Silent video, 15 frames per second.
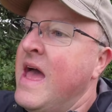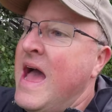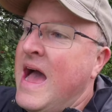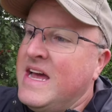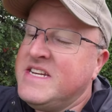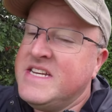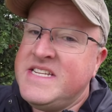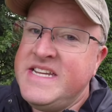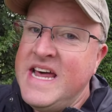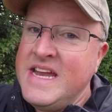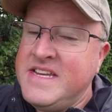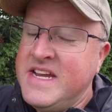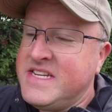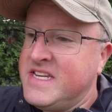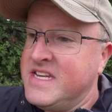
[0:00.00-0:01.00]
at a set
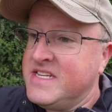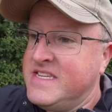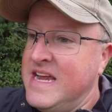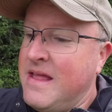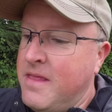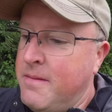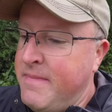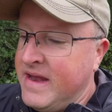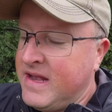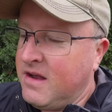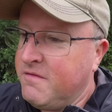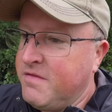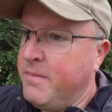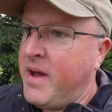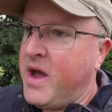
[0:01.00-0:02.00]
distance down the middle
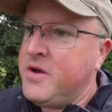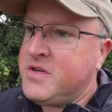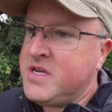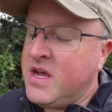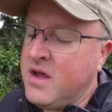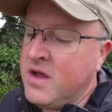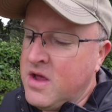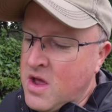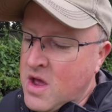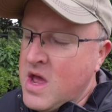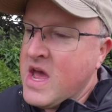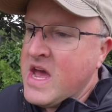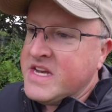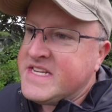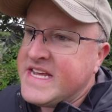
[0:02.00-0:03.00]
of the boat.
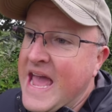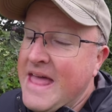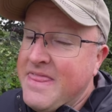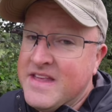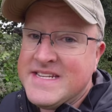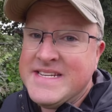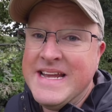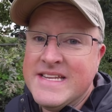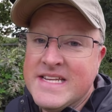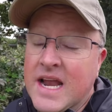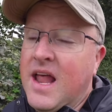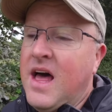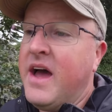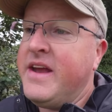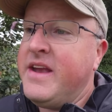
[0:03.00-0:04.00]
To get the centre
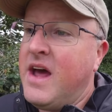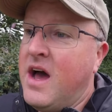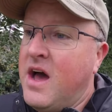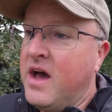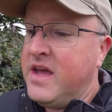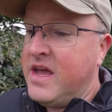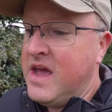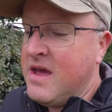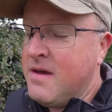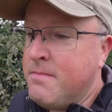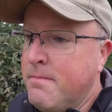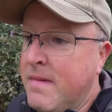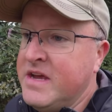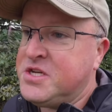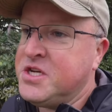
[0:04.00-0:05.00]
line, I
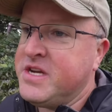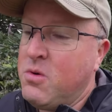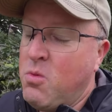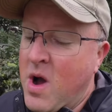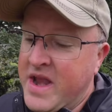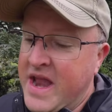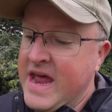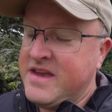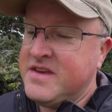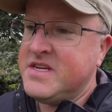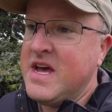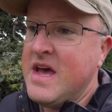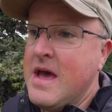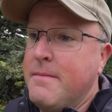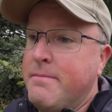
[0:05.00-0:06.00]
measured at one end,
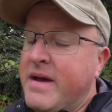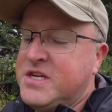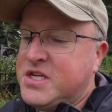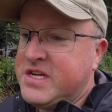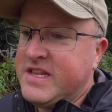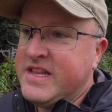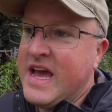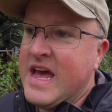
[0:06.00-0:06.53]
measured at the